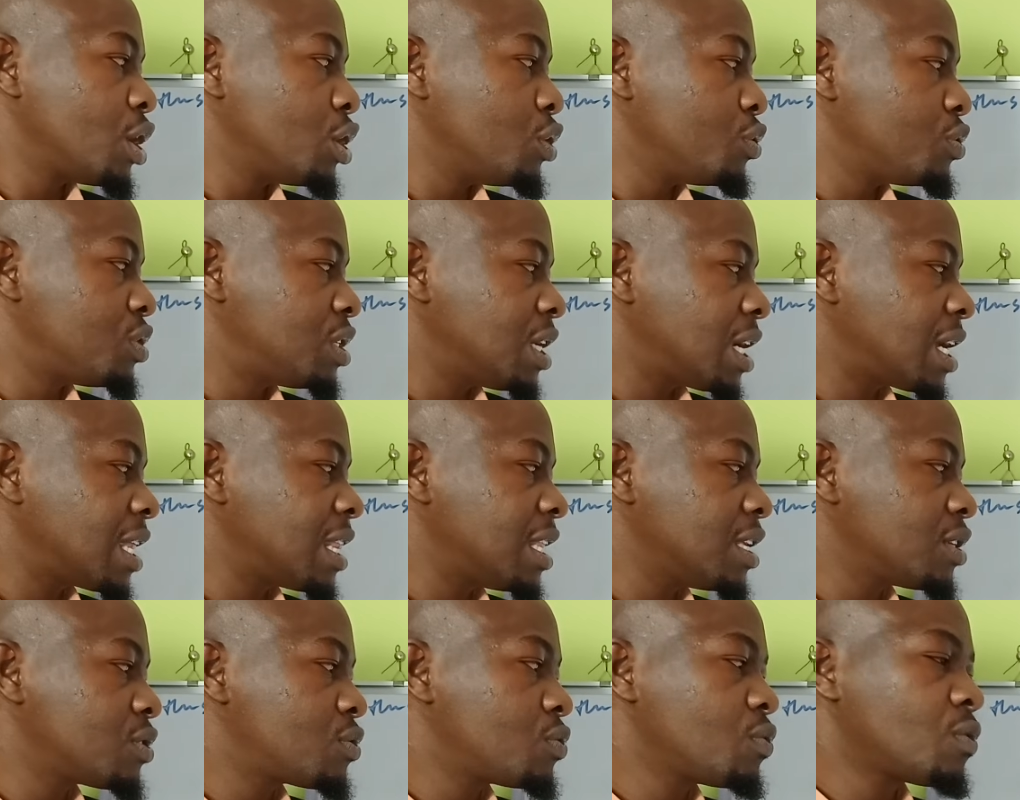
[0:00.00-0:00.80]
You take
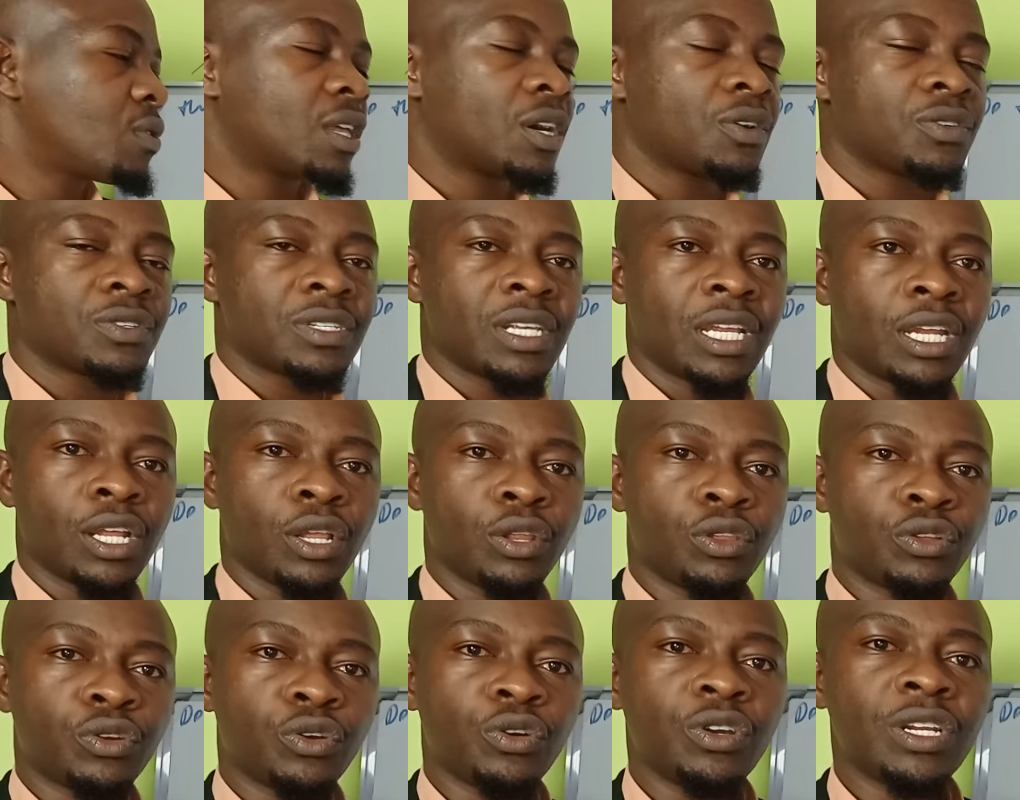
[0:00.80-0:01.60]
this 2,000,
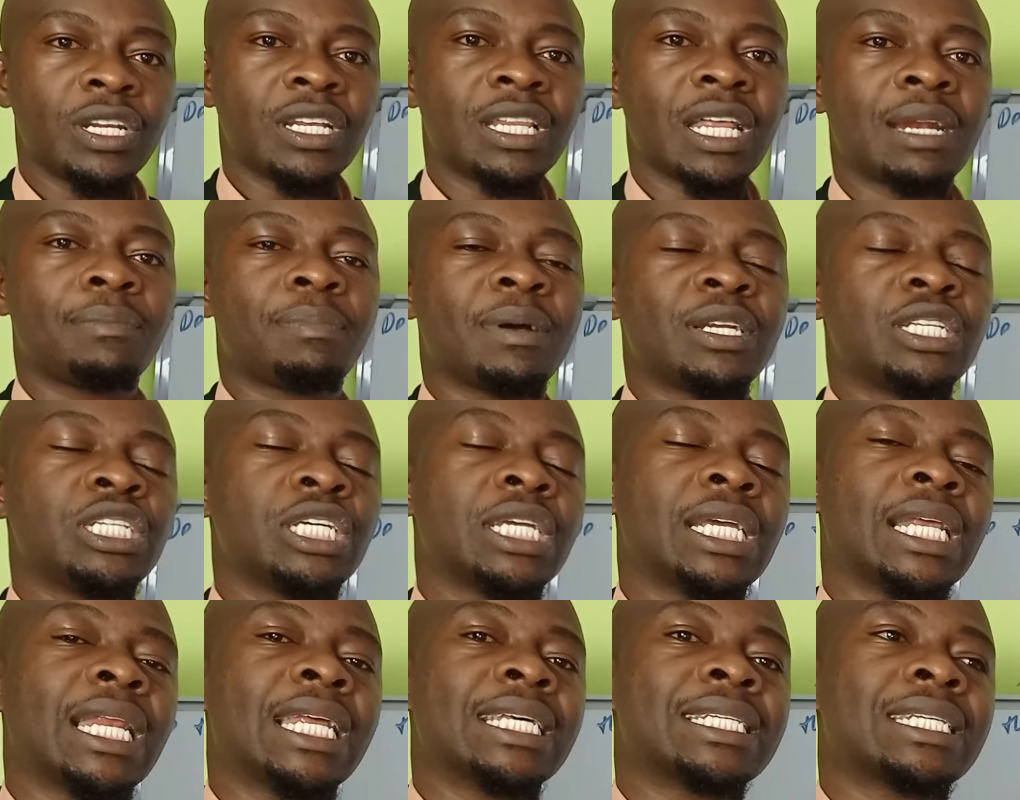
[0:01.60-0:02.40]
throw in that
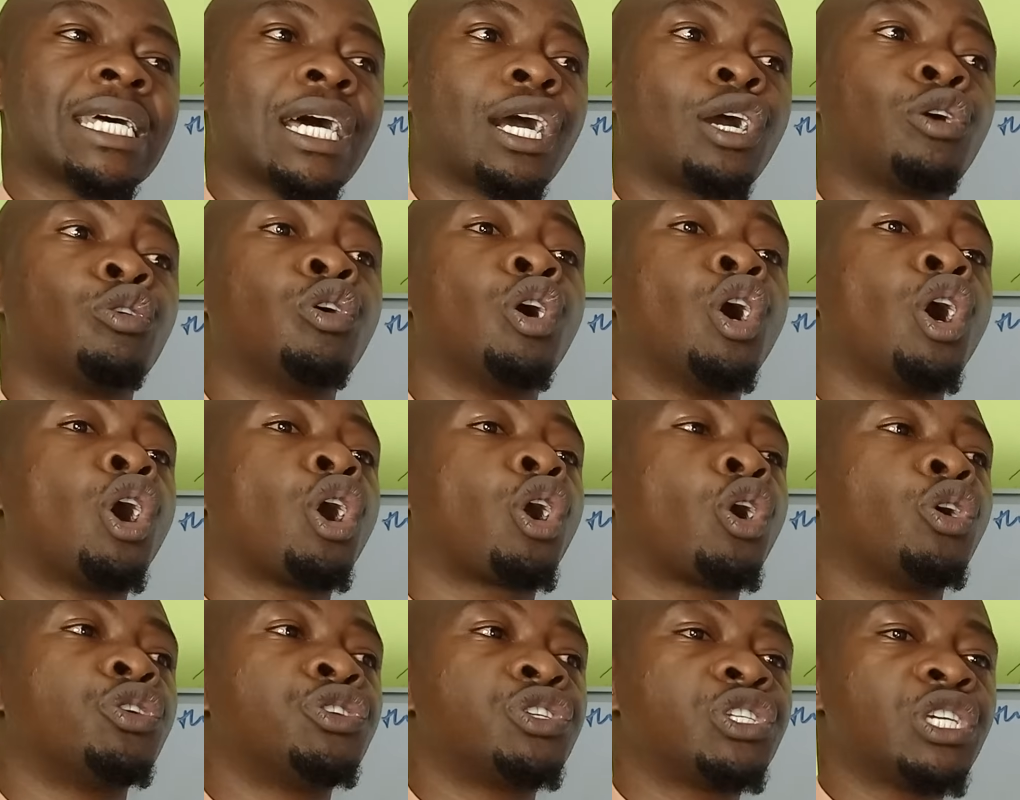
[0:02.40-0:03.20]
particular SACCO
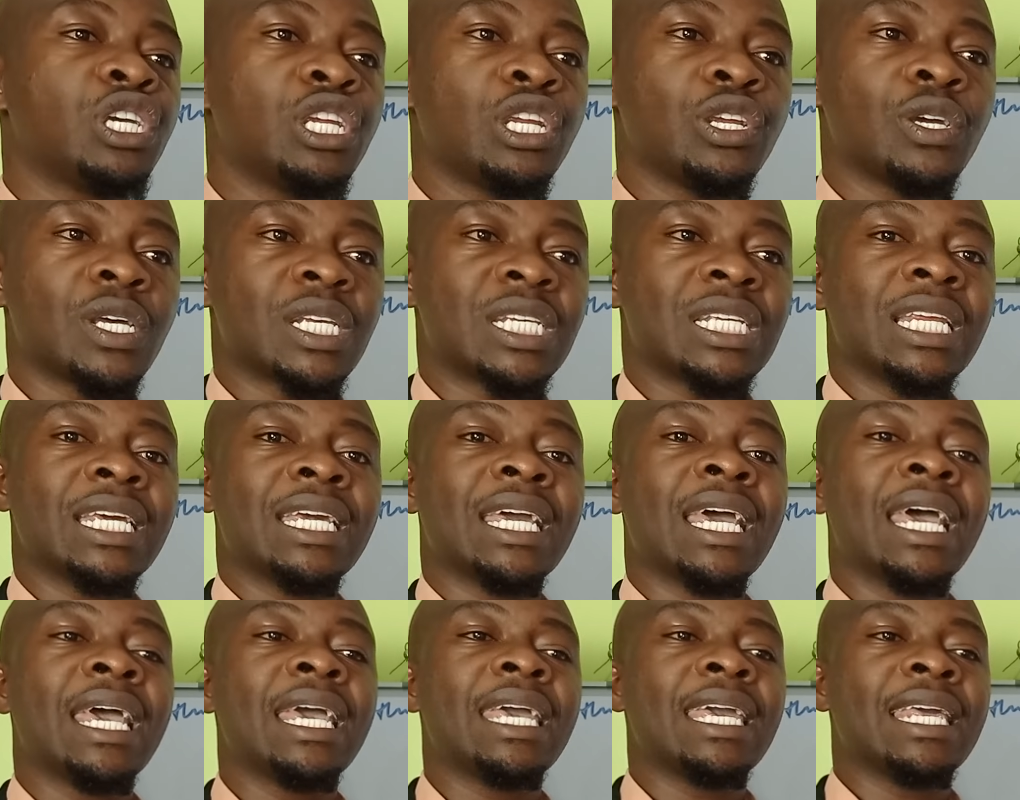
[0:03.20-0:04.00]

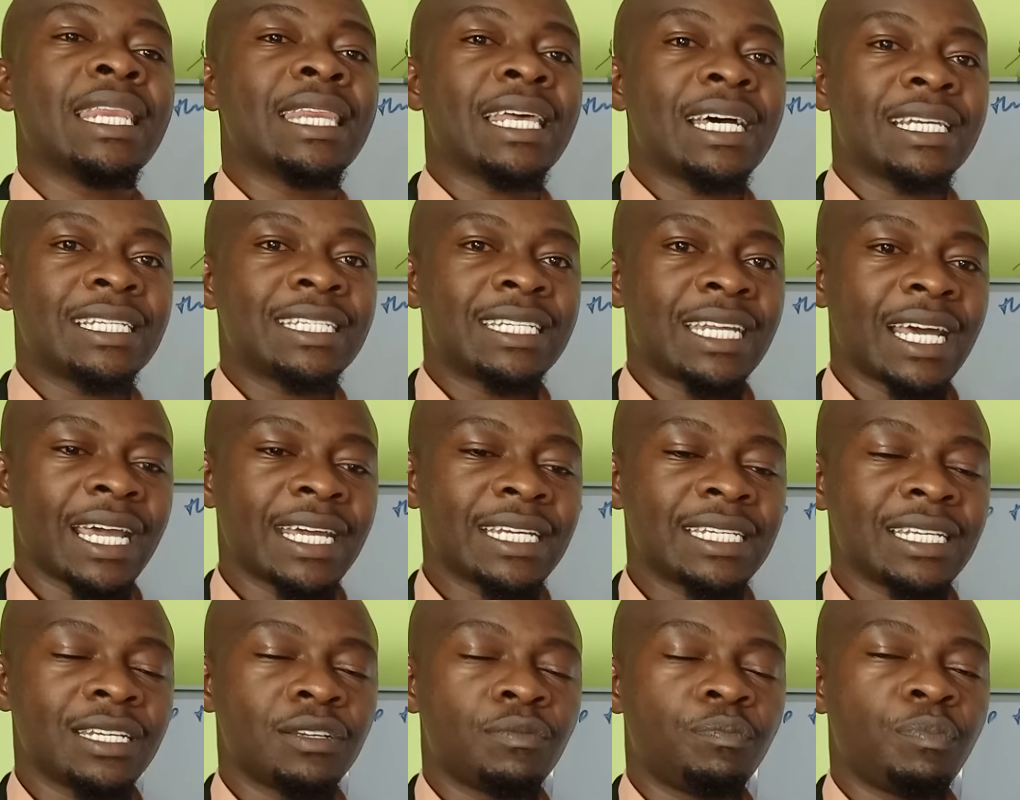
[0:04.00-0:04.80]
continuously in that
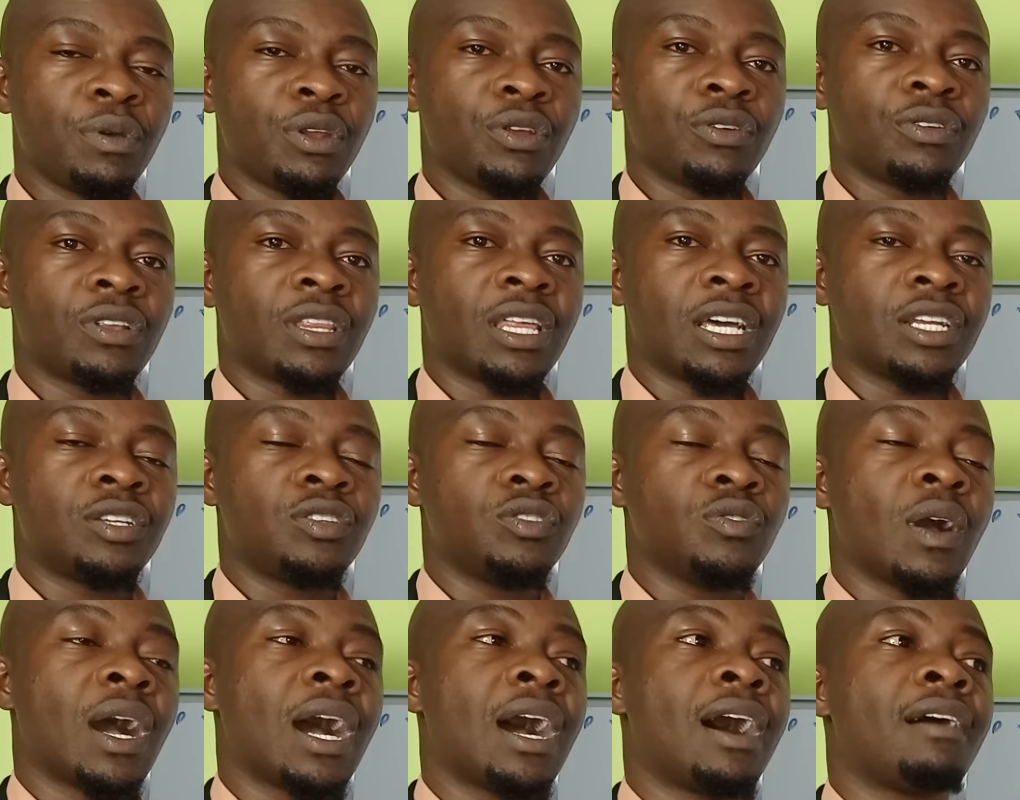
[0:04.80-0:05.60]
targeted period
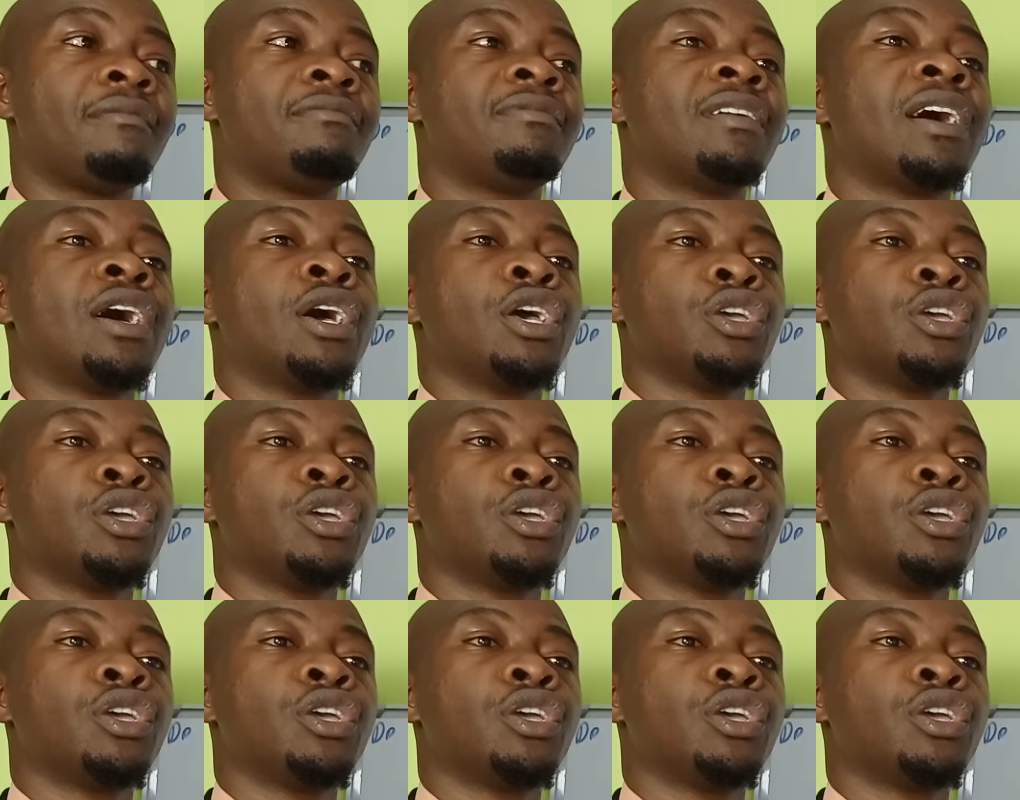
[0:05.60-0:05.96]
that you have.